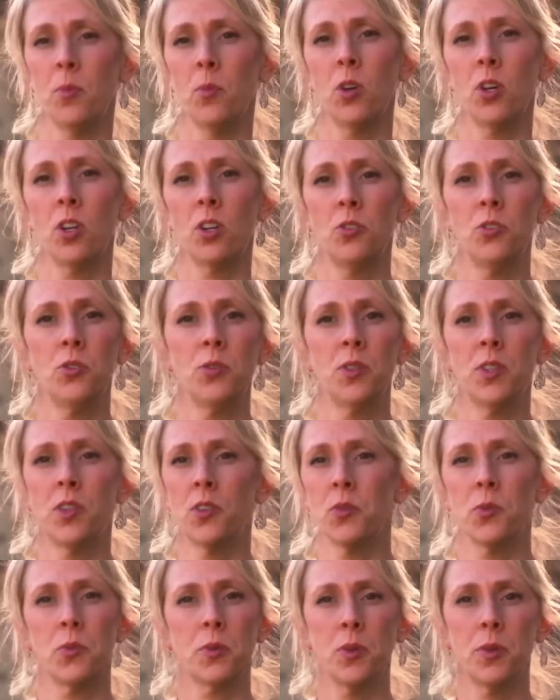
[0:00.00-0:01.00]
and we'll go to
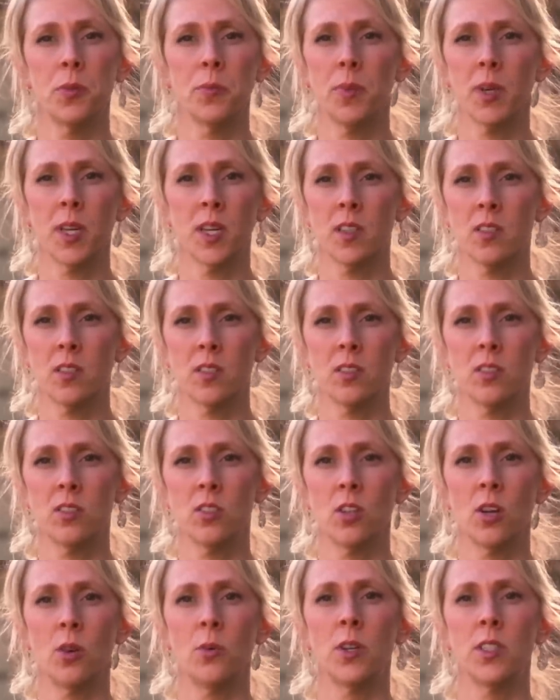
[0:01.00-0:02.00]
another room because it's
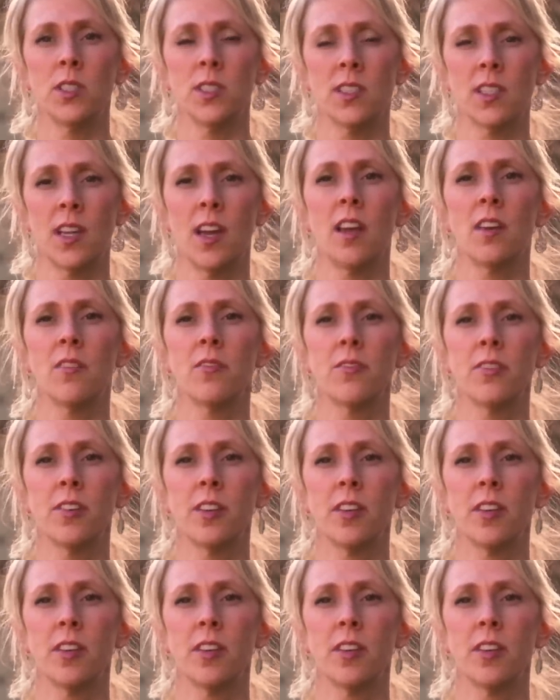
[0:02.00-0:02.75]
so unsafe.